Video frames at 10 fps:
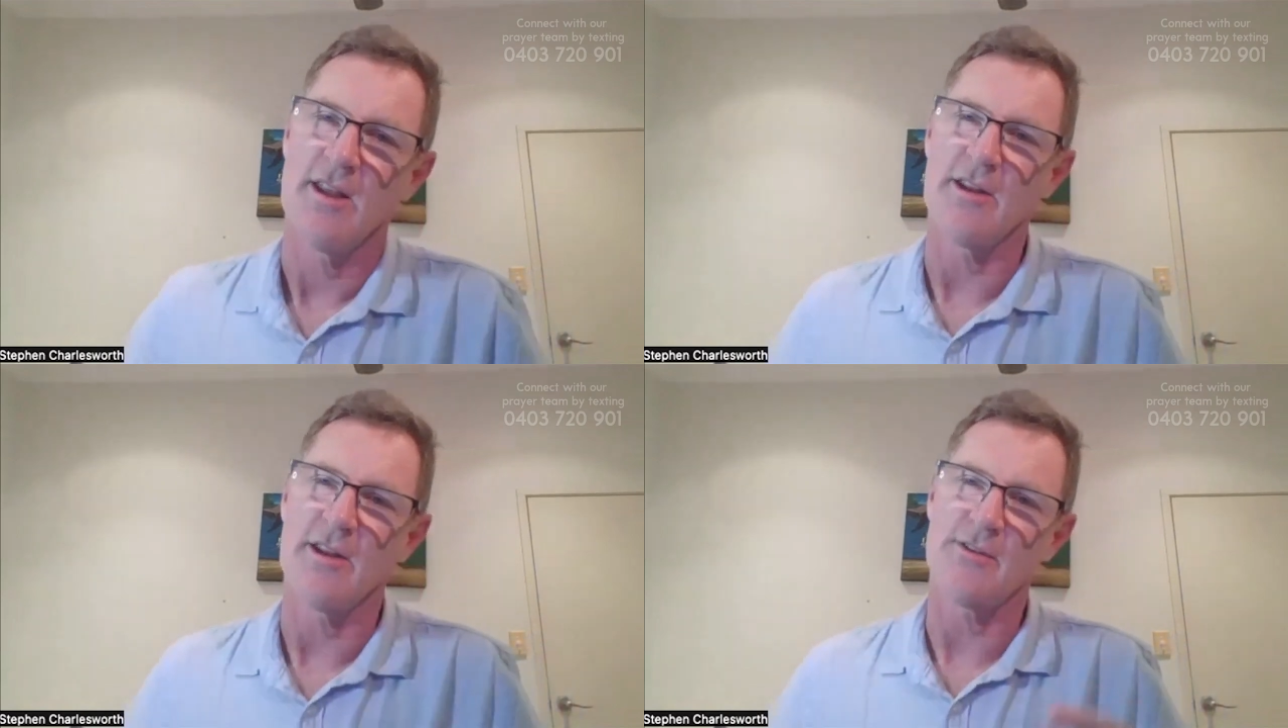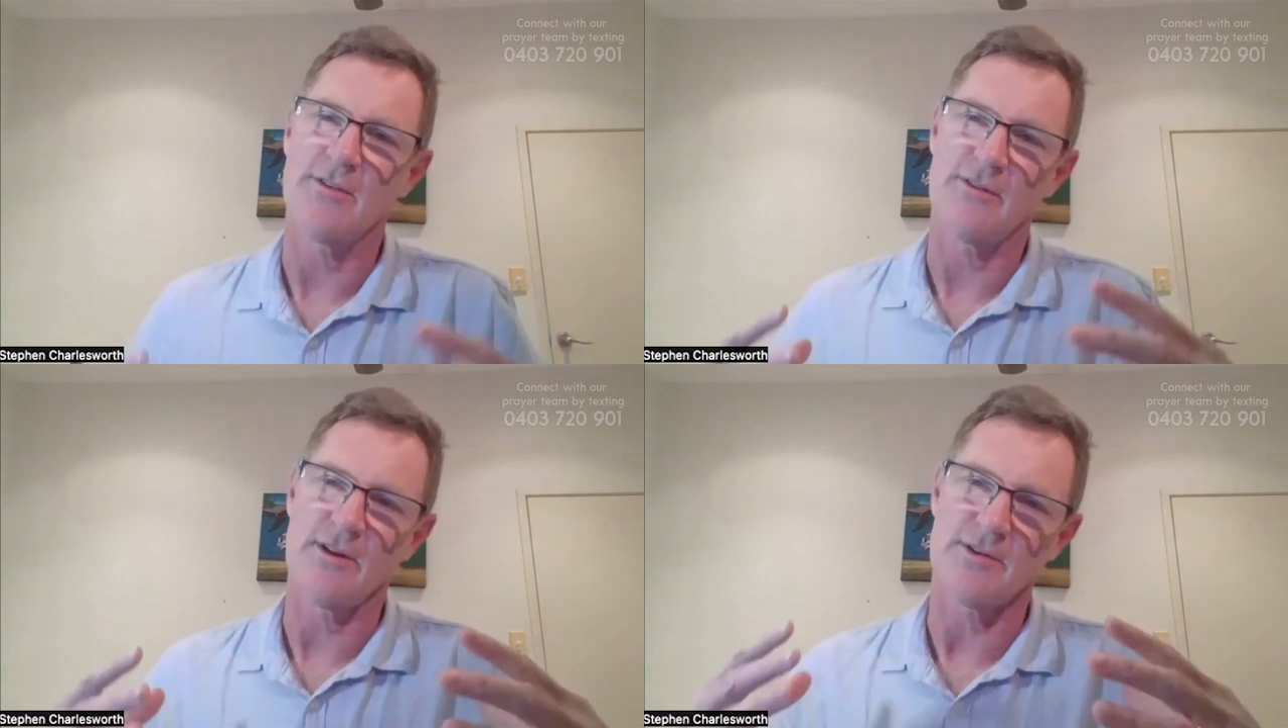
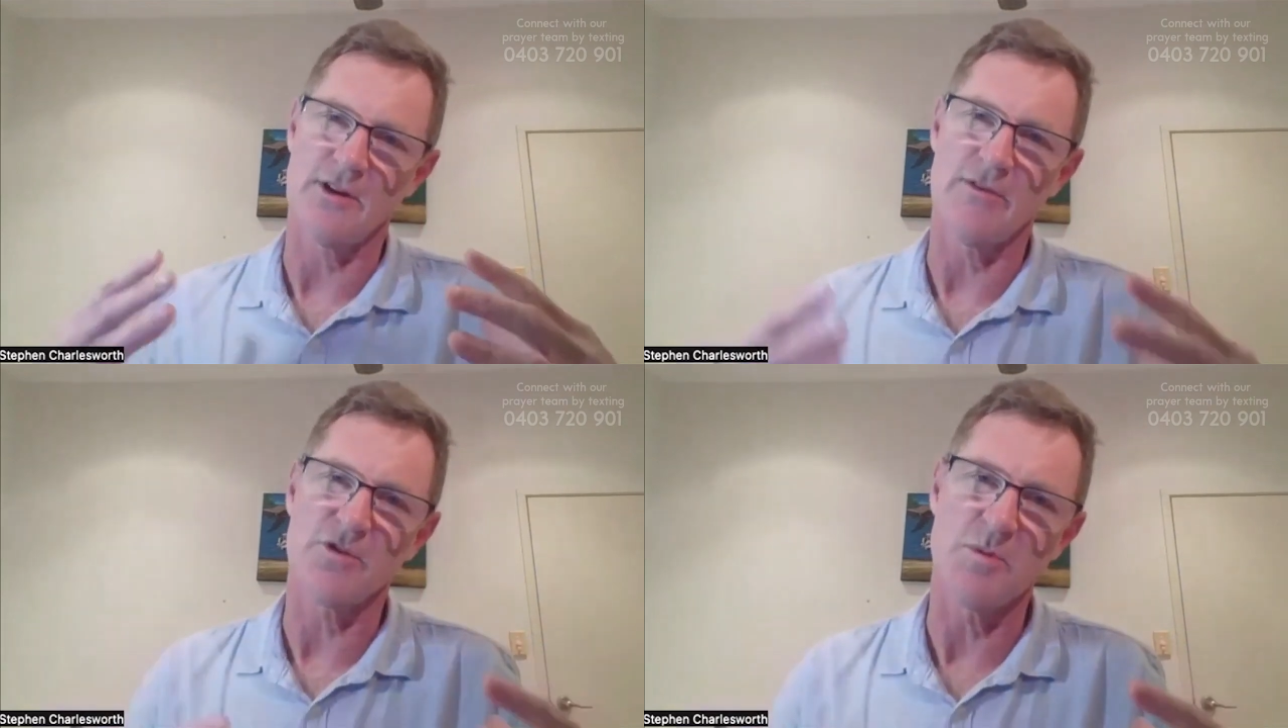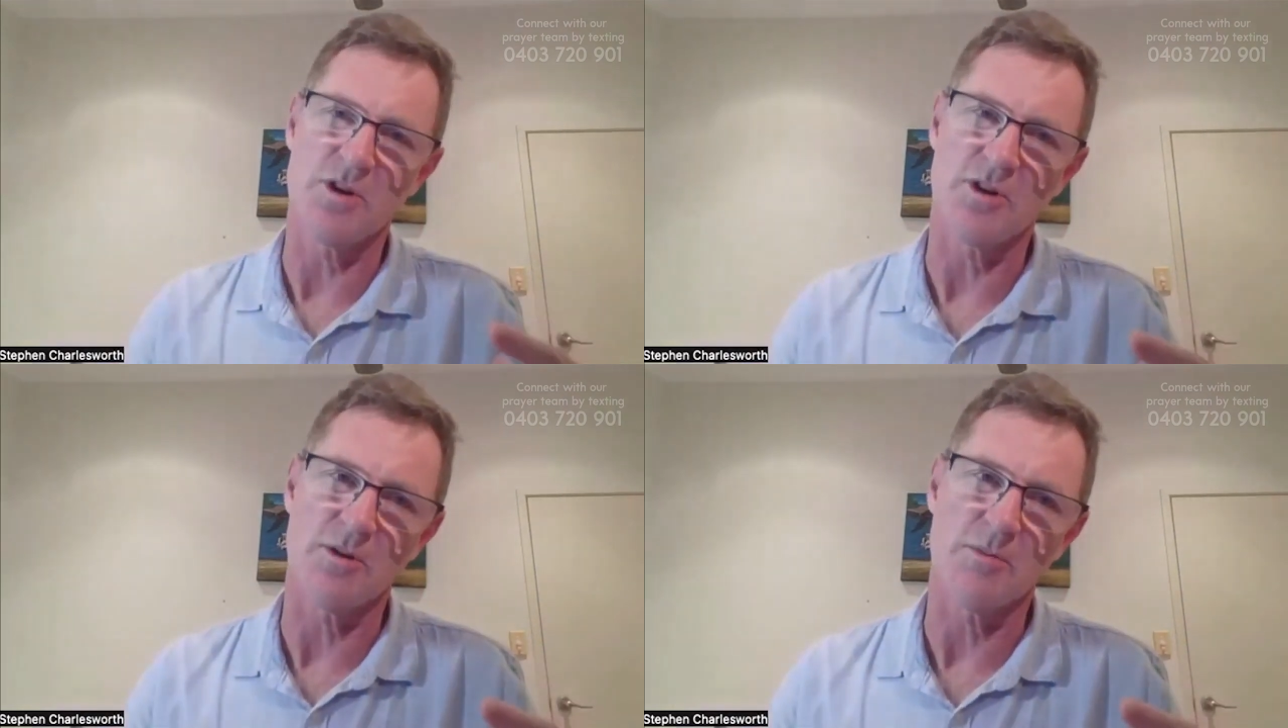that's a service
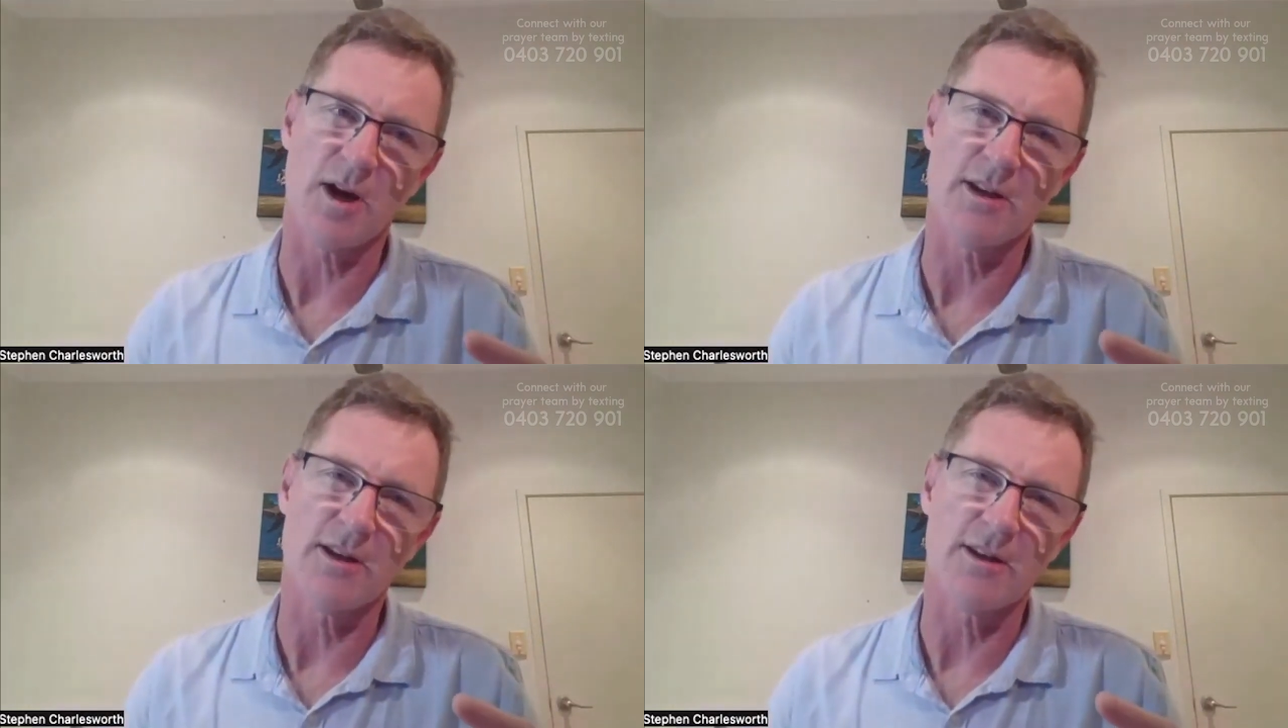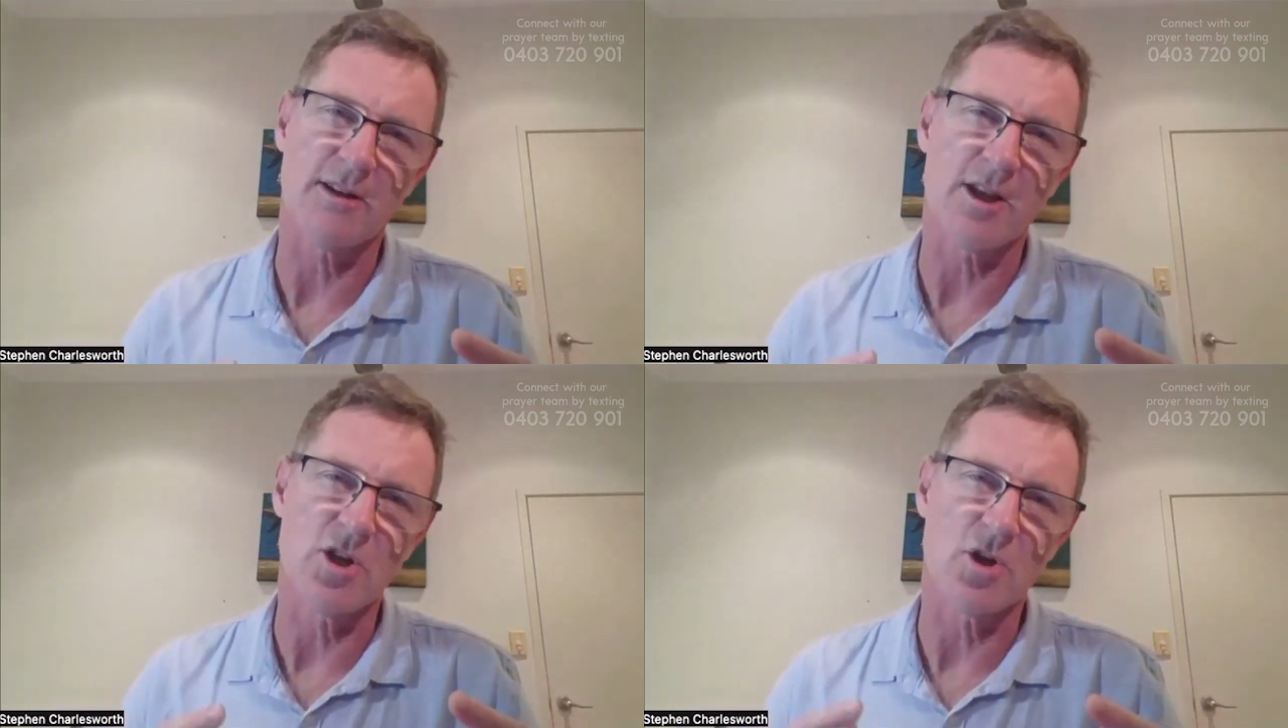mission, but
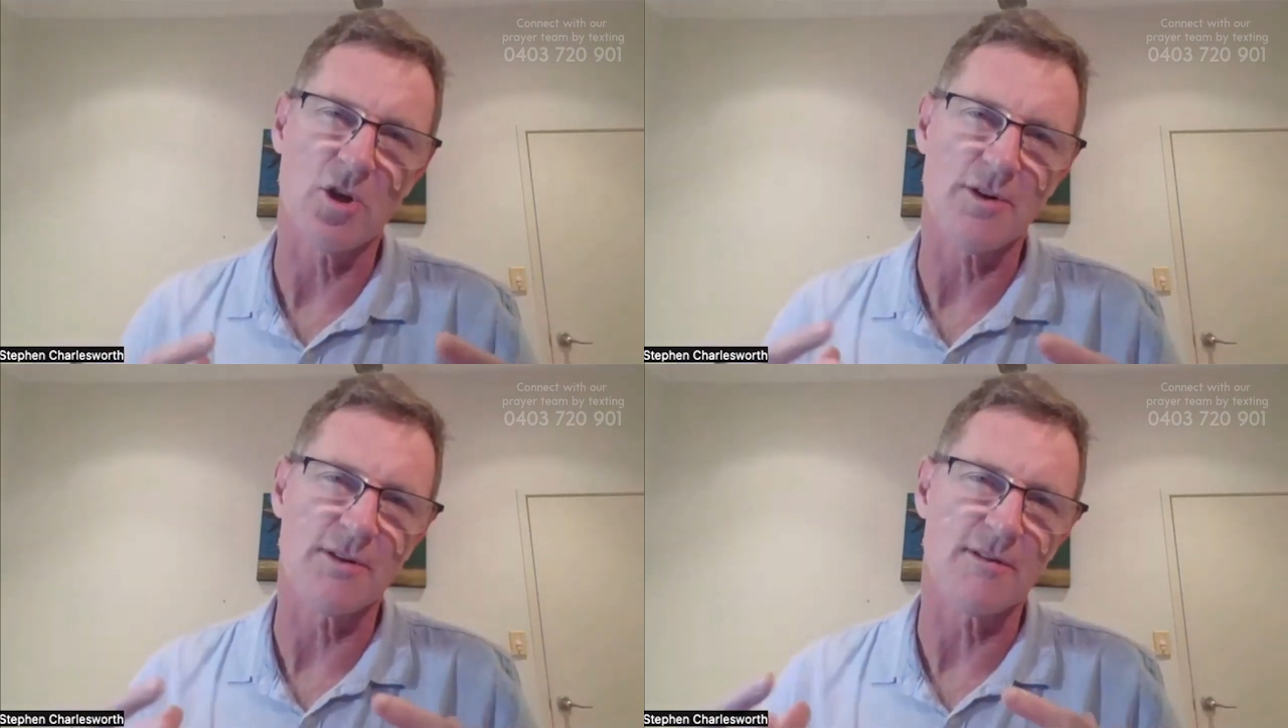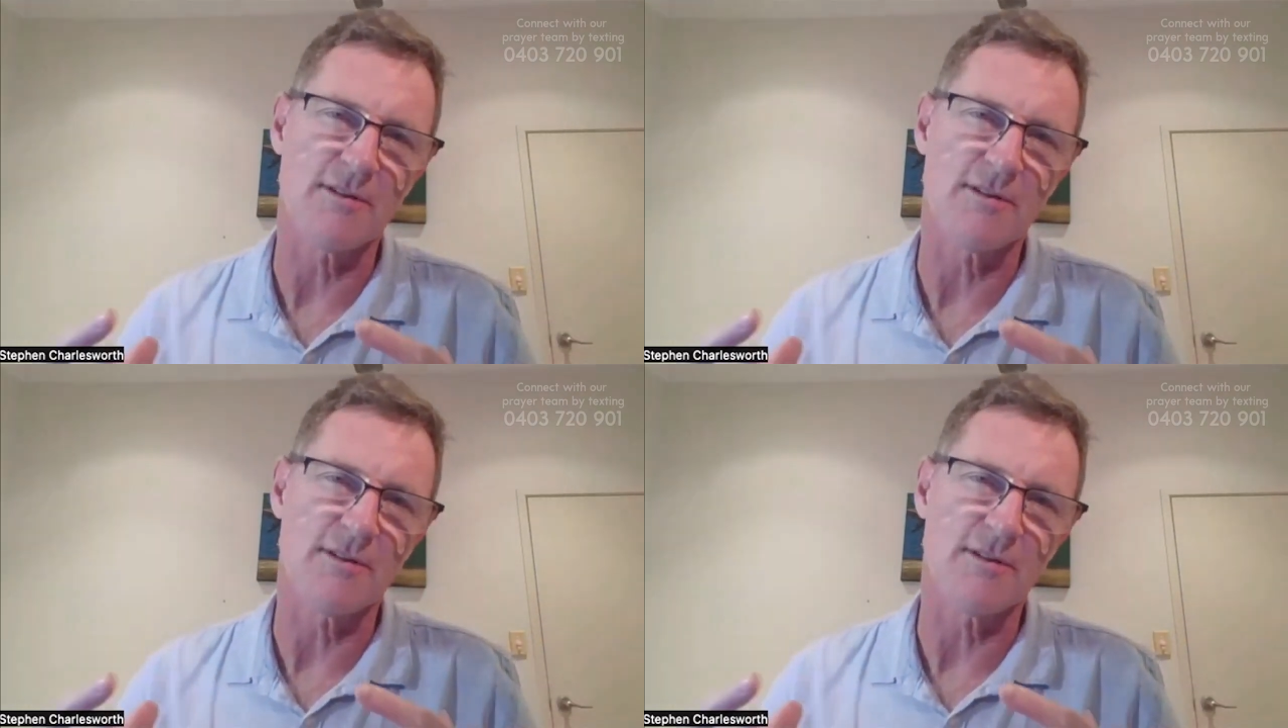they're not